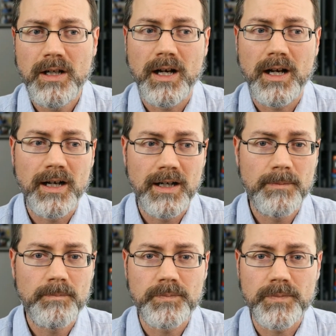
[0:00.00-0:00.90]

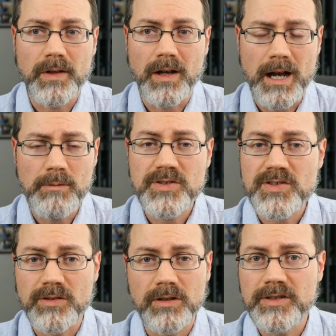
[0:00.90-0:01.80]
I would
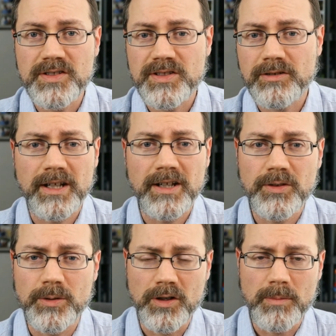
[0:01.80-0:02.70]
slowly still get
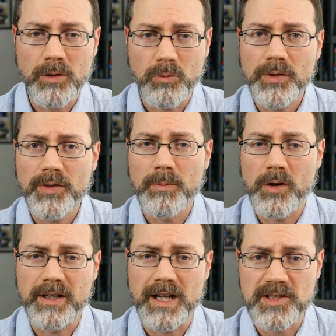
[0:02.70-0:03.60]
into it, no matter what the
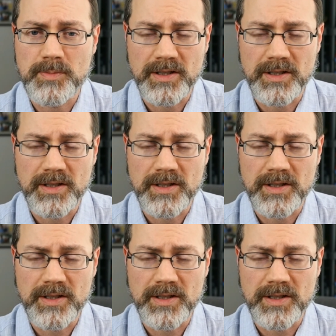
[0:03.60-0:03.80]
market aspect